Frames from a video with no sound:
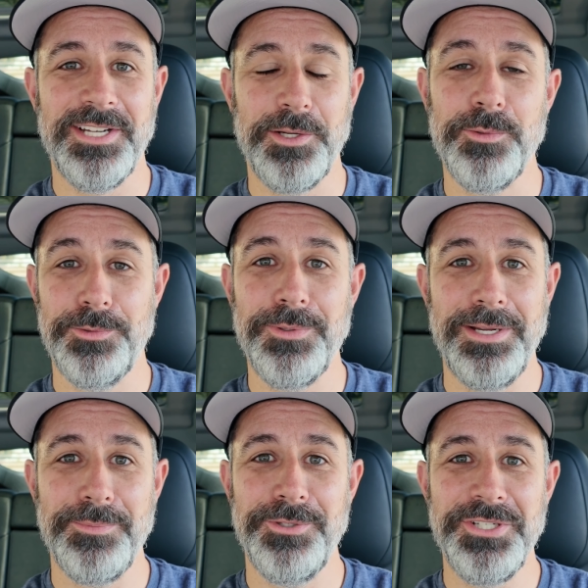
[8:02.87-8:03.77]
And I
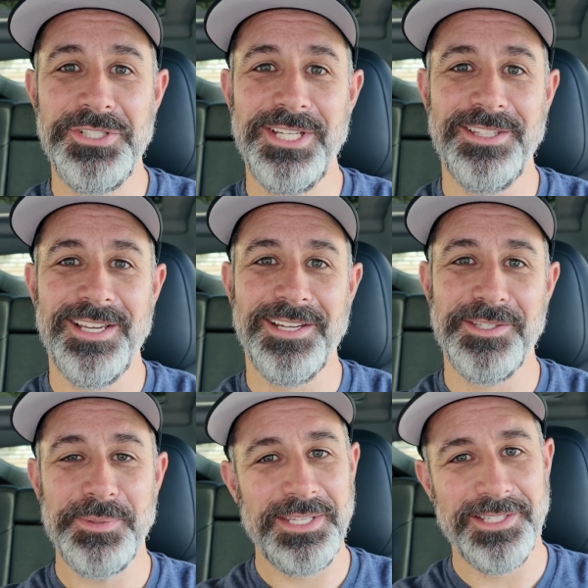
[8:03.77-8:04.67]
quite appreciate that
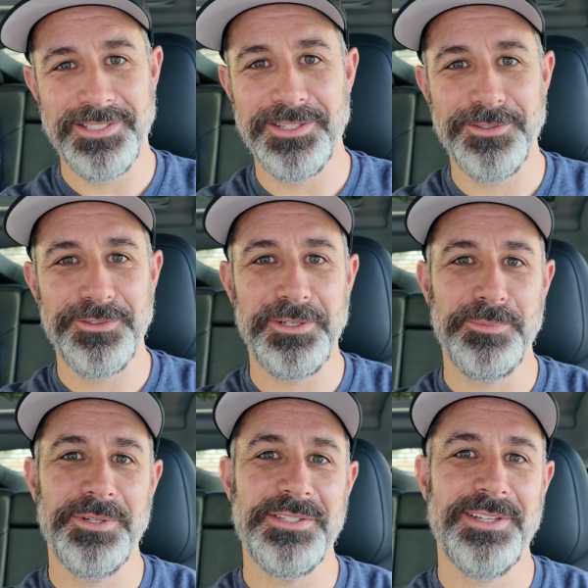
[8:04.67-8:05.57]
because my kids get their
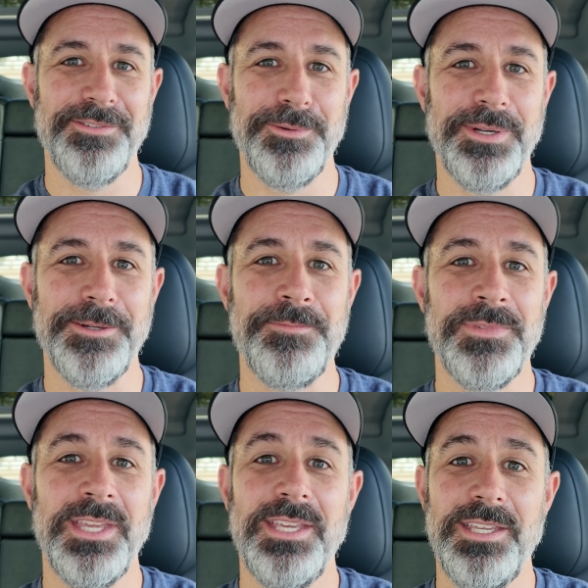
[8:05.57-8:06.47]
fingerprints everywhere.
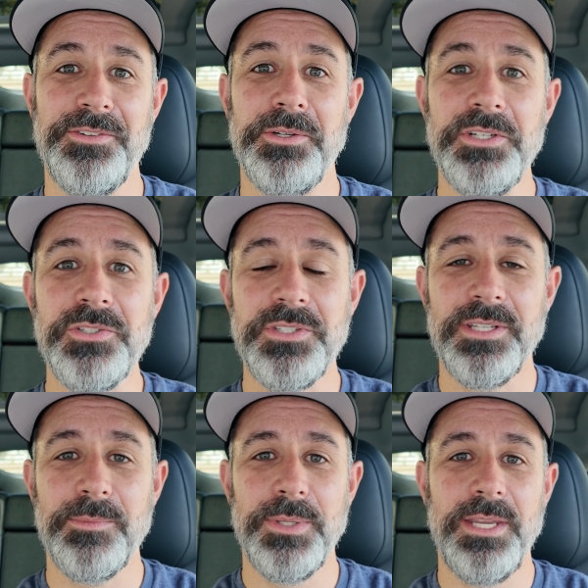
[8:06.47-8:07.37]
If you're
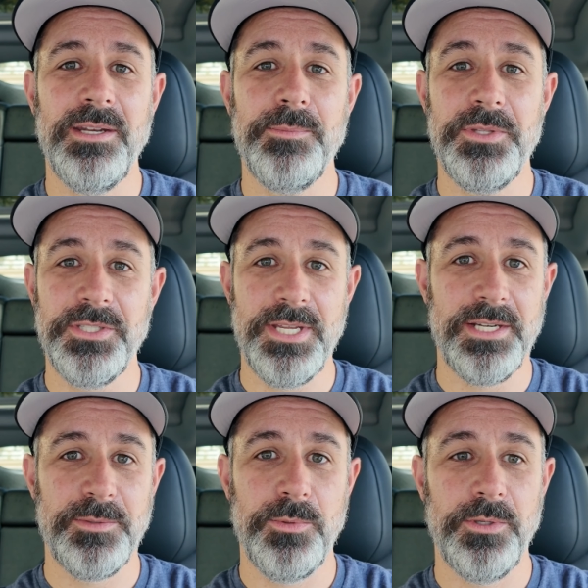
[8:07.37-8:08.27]
interested in picking up this
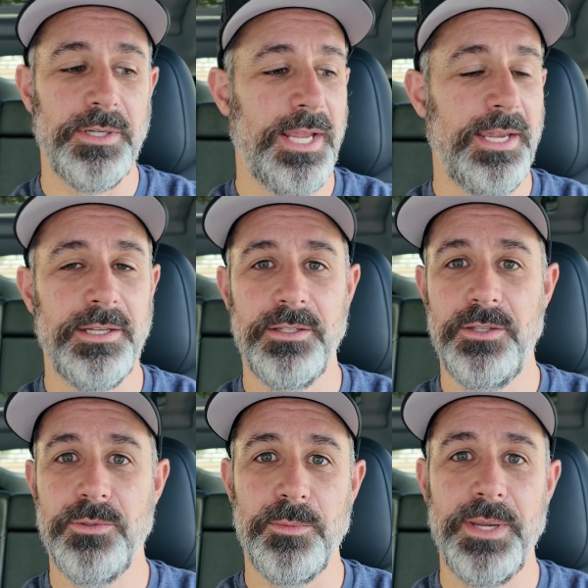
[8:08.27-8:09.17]
dashboard and
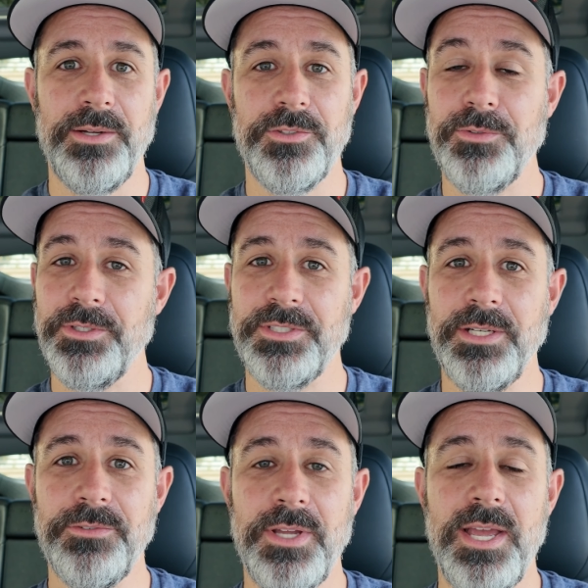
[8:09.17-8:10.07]
the door panels for
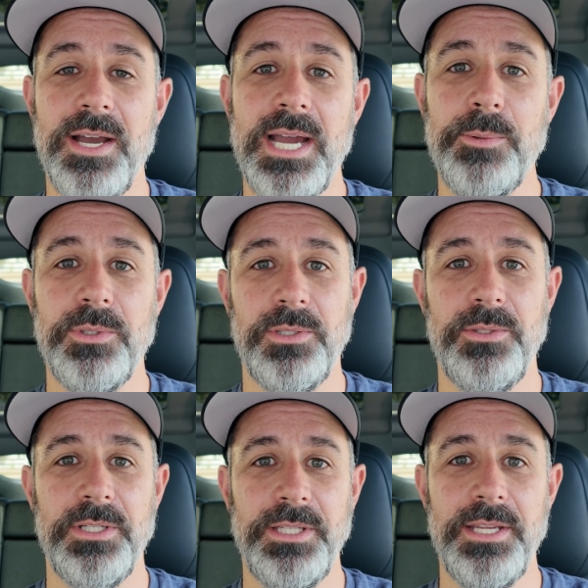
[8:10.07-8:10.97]
yourself, I will
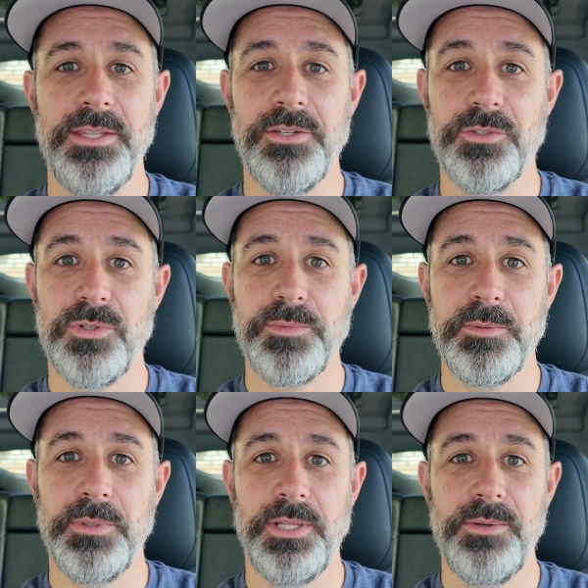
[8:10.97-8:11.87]
include a link in the
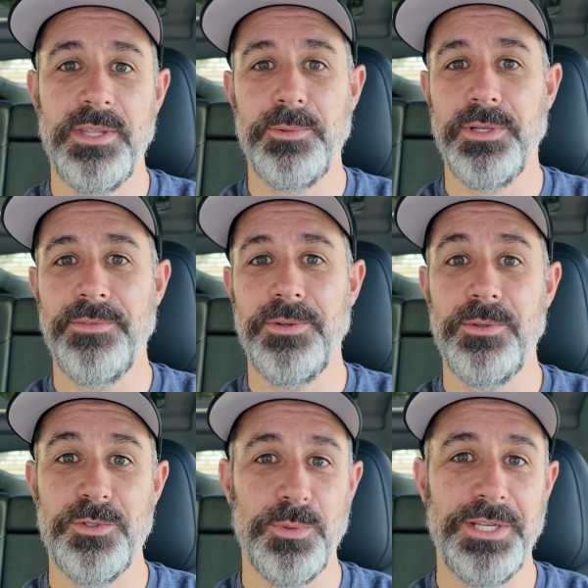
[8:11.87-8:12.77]
description below that will give
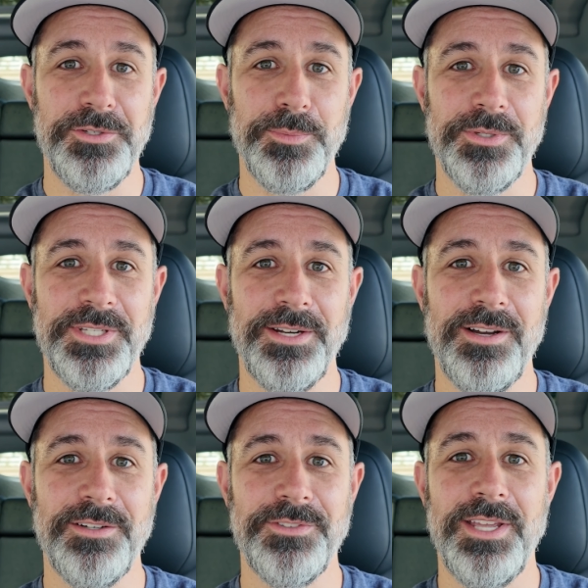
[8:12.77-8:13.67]
you 22%
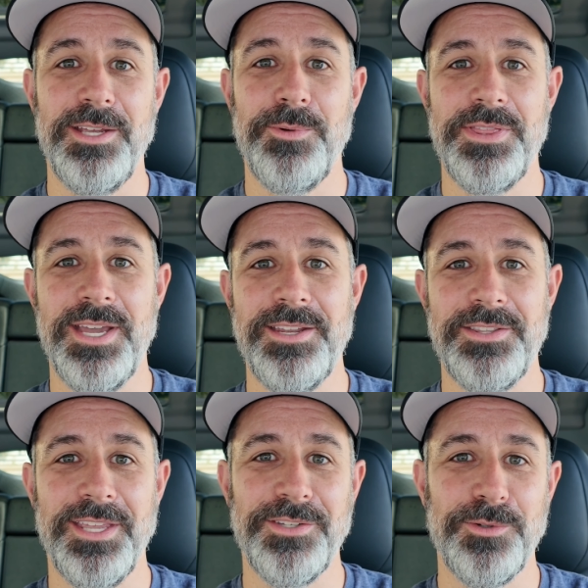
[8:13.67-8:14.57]
off off. With that,
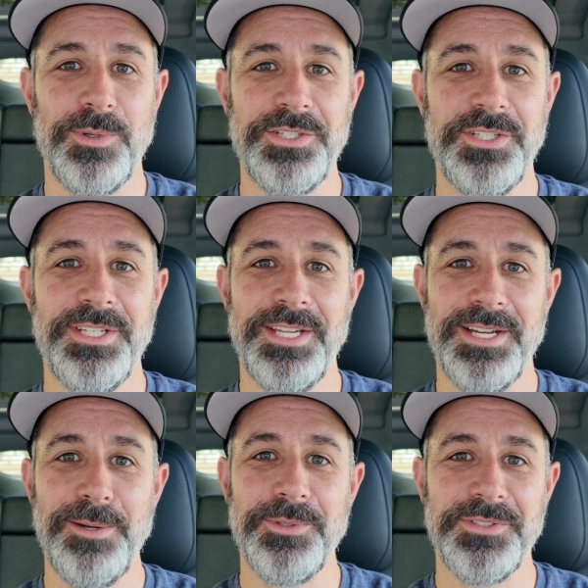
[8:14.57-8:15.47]
thanks for watching, and
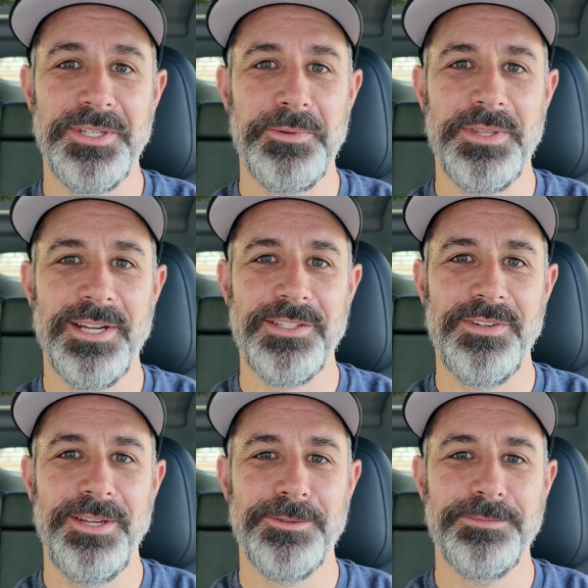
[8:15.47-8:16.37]
I will see you in the next
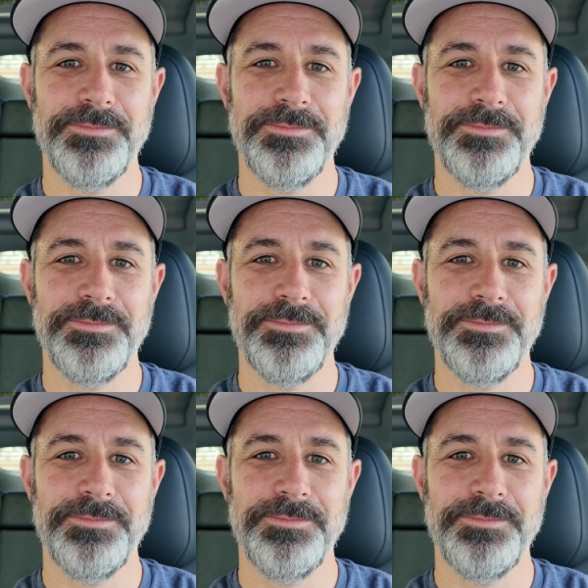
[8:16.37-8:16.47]
video.